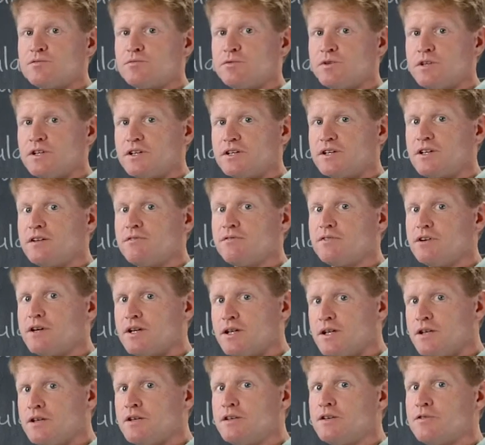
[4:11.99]
We're looking for
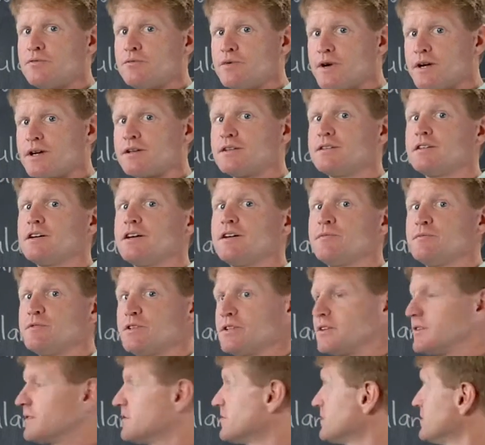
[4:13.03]
indirect
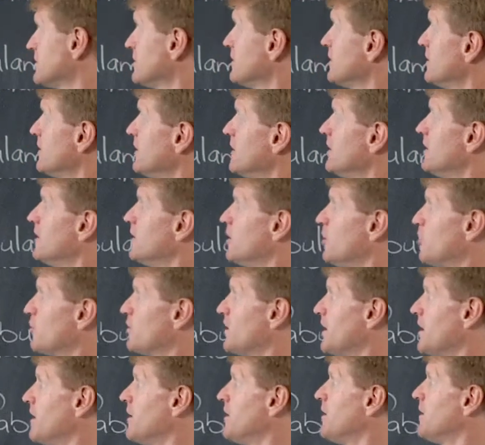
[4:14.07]
objects.
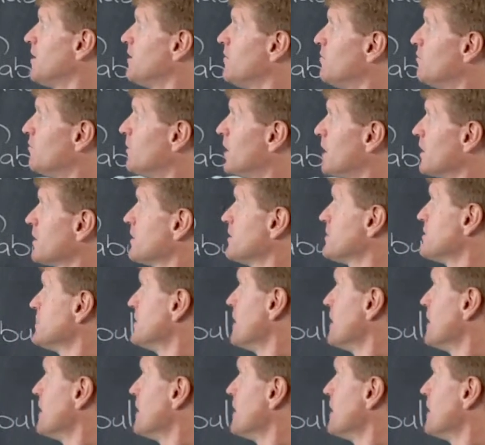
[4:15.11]
Okay, Marcus